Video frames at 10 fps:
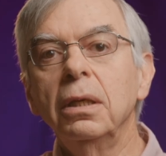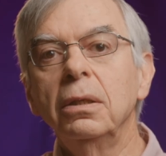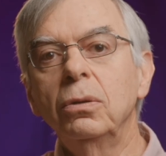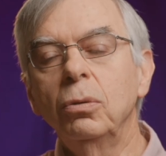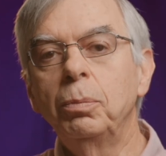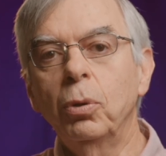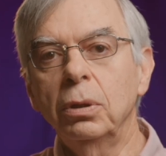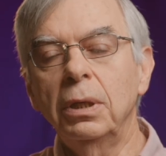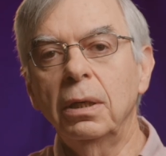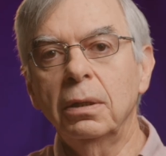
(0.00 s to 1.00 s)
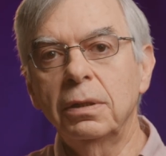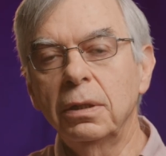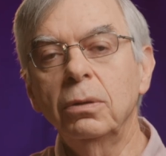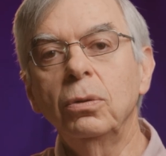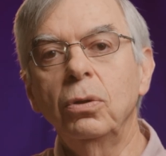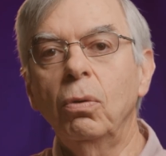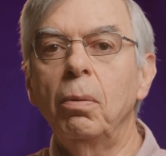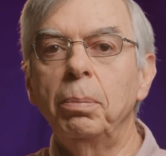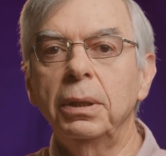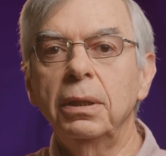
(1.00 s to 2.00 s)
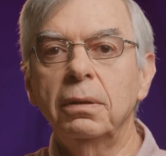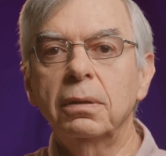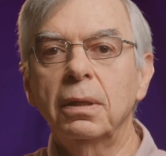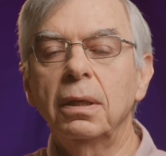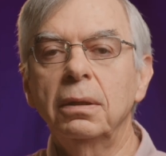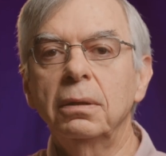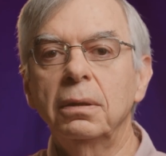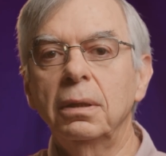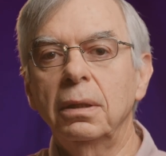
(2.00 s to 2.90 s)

into products, into new companies, and